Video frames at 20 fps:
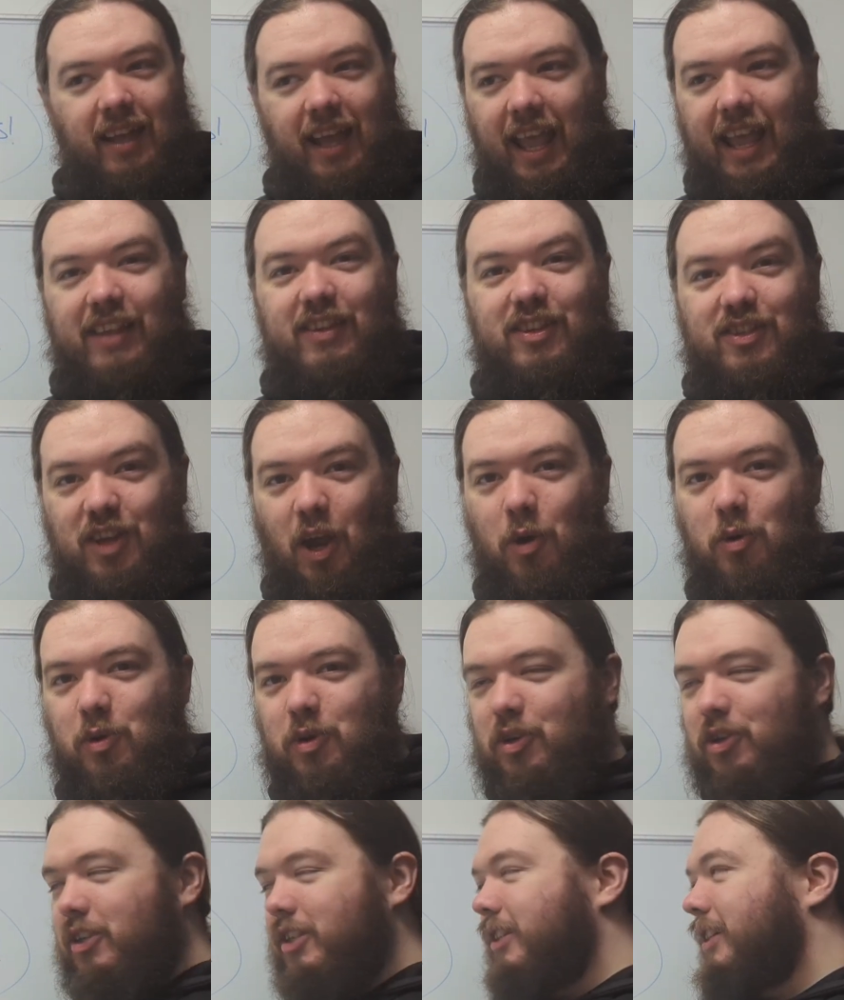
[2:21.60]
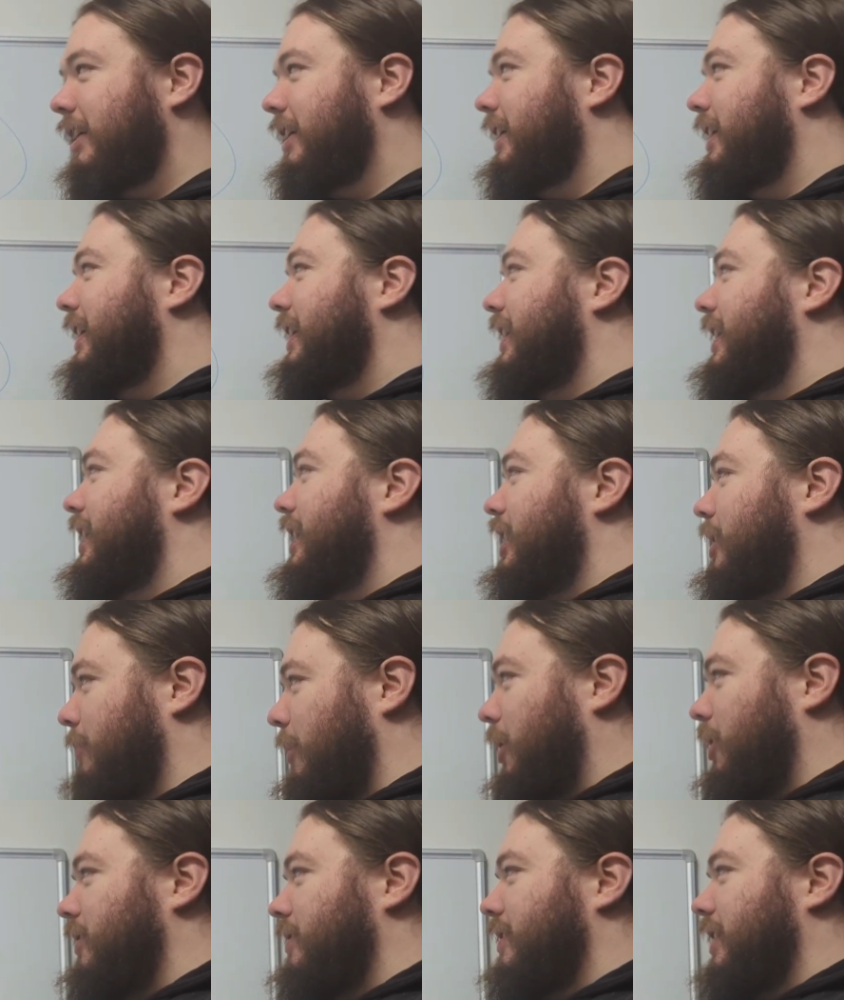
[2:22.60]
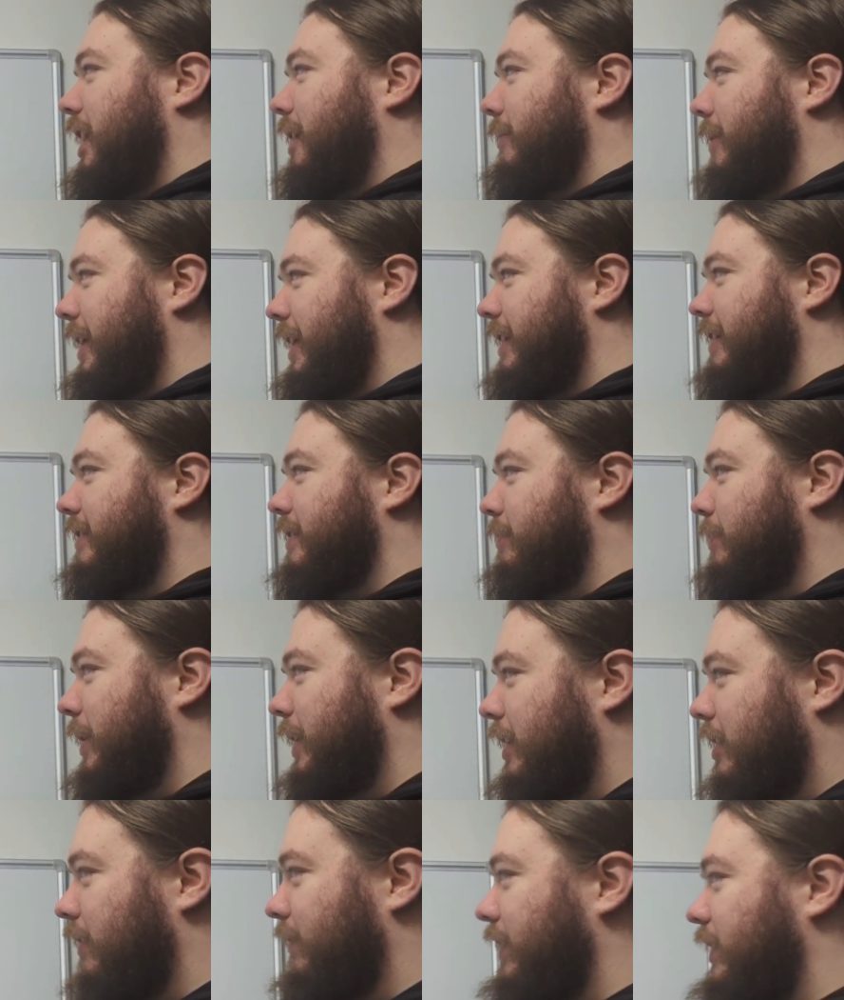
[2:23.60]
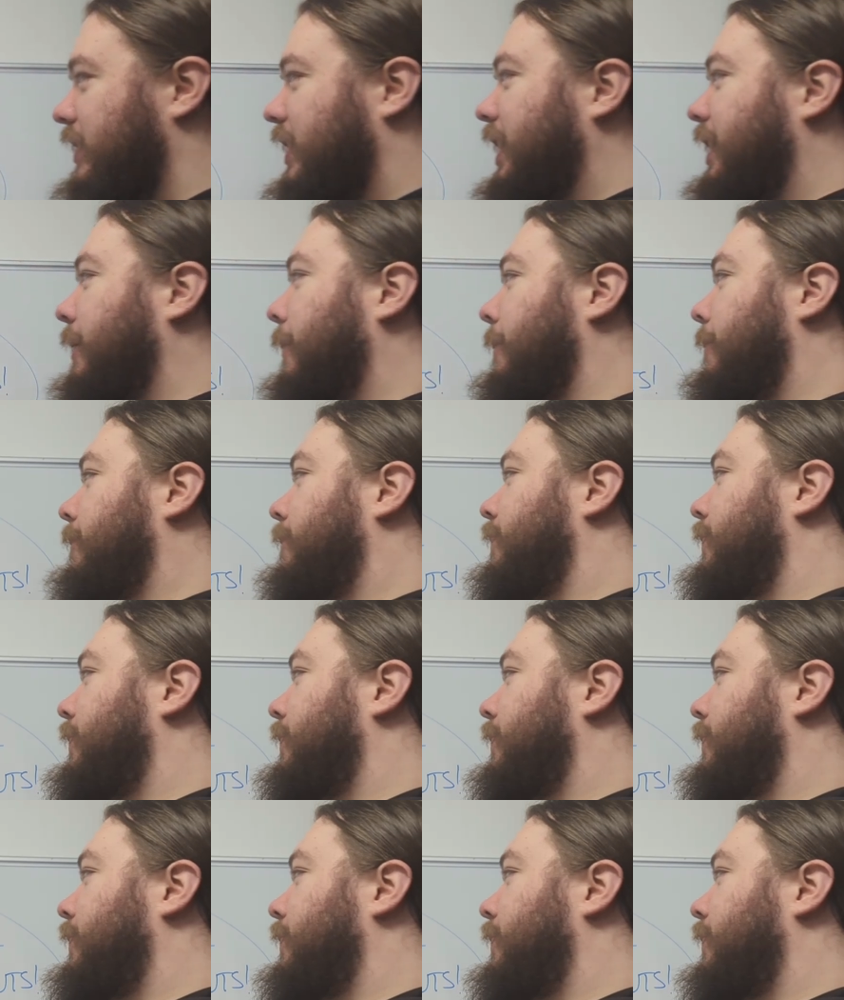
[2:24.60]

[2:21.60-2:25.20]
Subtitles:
It's so good. The ball slam is the pinnacle of his kit.